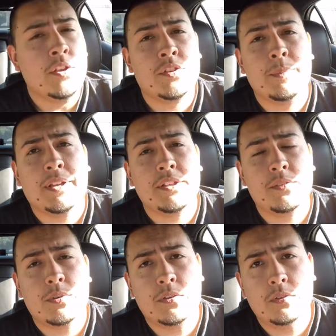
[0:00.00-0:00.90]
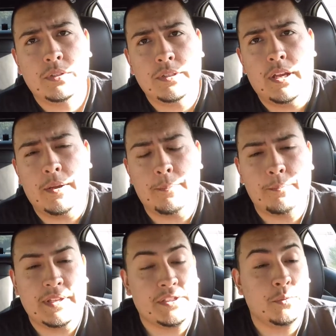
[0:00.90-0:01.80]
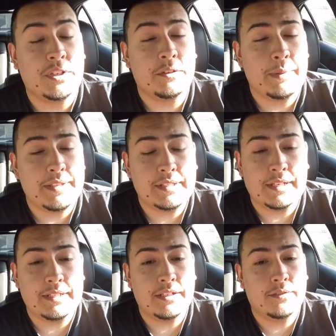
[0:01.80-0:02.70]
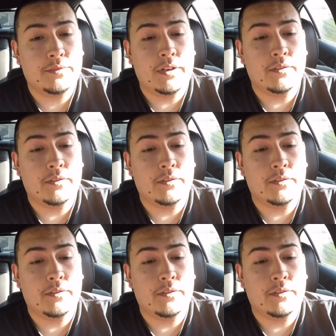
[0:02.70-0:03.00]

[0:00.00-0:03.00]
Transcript: So my cousin Raul um, is doing an amazing idea of,